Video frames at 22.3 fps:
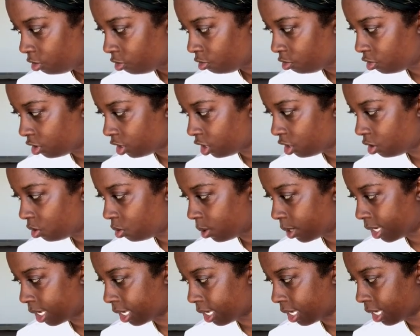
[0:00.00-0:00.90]
real
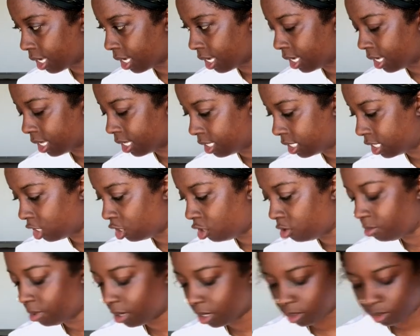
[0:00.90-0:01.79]
quick and tell
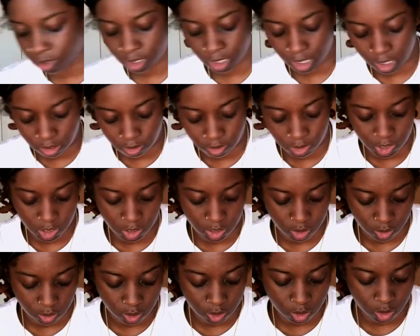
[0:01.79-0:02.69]
you about celery
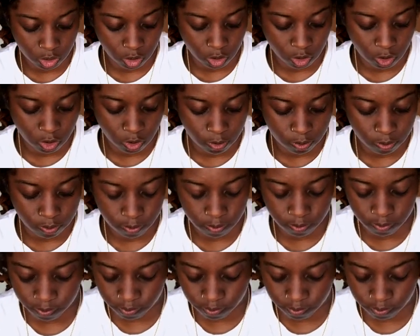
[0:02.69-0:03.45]
juice. So